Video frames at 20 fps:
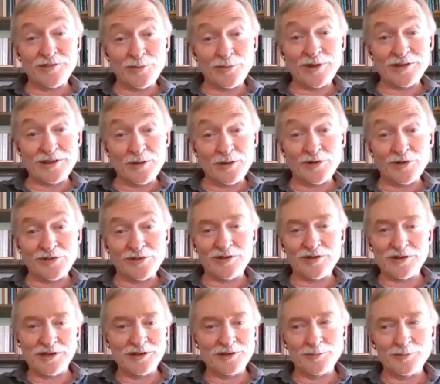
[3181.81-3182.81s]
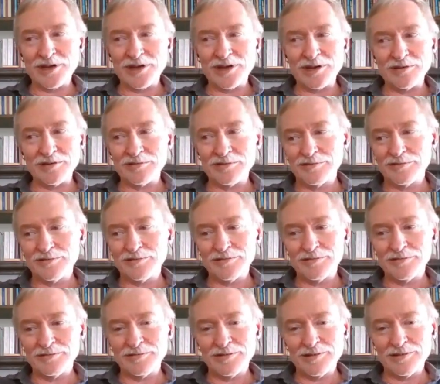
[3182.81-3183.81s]
right, that we're talking about.
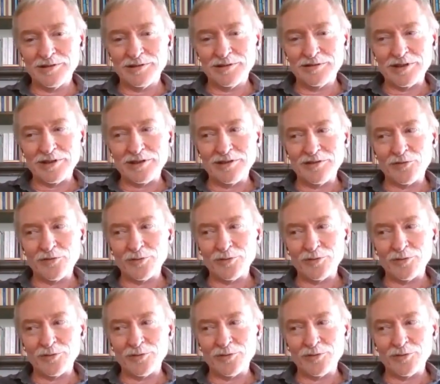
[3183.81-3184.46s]
Mm-hmm. It's